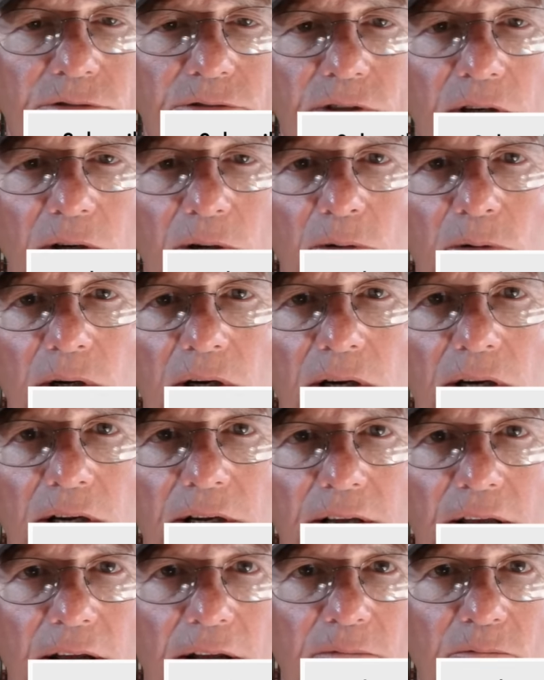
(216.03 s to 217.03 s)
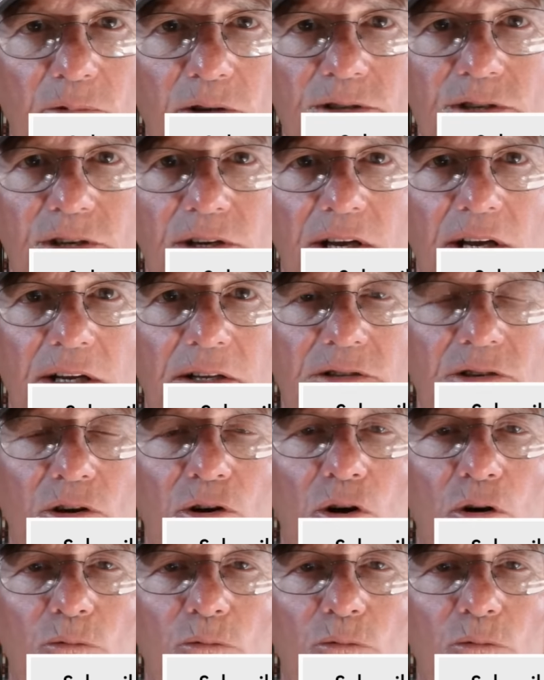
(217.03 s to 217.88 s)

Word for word: So again, once again, it's a